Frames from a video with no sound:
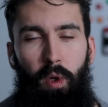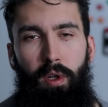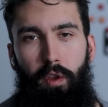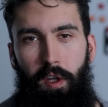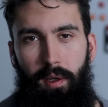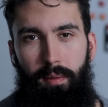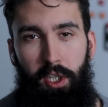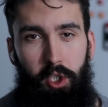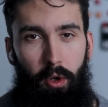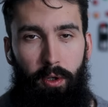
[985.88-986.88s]
So what do you think?
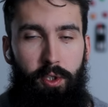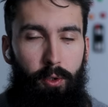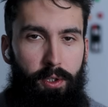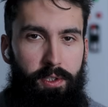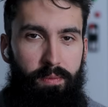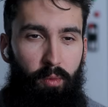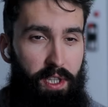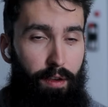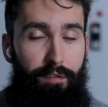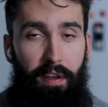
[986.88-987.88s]
Is Sean a good source?
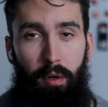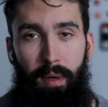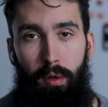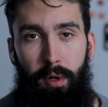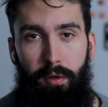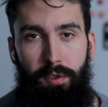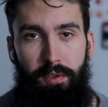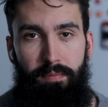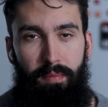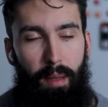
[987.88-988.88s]
Was I fair in my
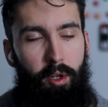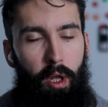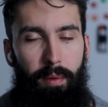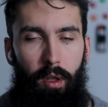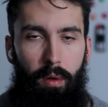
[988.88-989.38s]
rebuttals? Let me know down